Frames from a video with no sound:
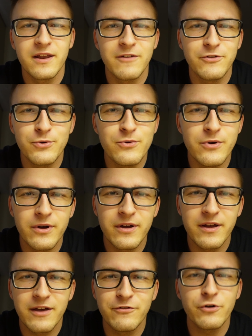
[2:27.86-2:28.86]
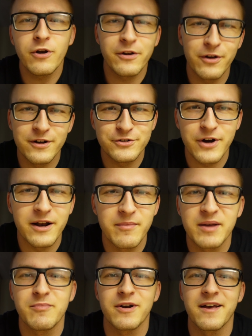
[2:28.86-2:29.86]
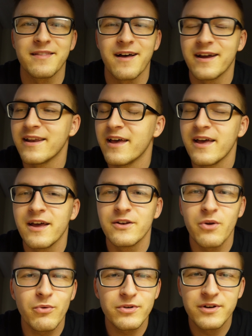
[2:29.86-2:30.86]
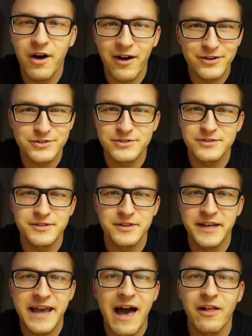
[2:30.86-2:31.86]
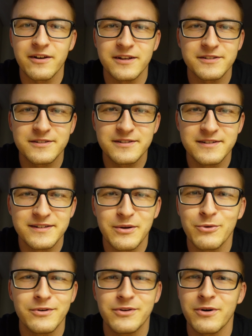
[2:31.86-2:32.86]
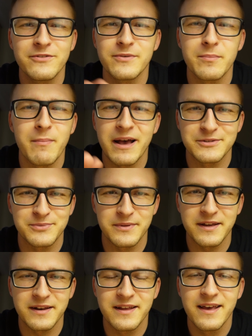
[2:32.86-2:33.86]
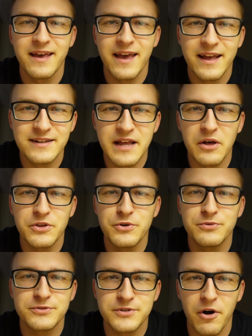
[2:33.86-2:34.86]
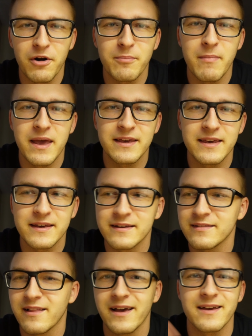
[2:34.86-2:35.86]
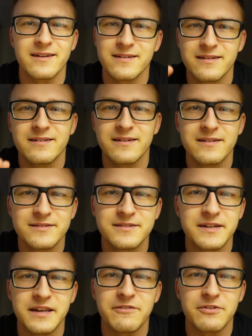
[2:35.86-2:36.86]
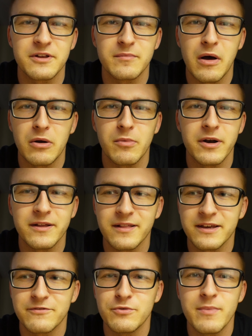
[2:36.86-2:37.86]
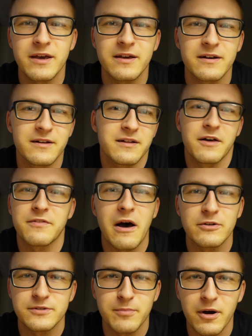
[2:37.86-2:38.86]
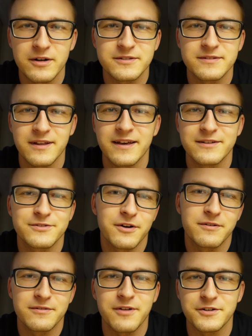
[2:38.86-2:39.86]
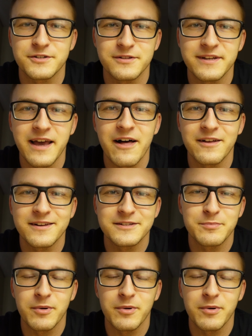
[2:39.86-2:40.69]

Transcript: If you're going to try to make money online, don't touch legalities. Don't even mess with it until you start making like significant amount of money. Like if you make $1,000, like start touching legalities.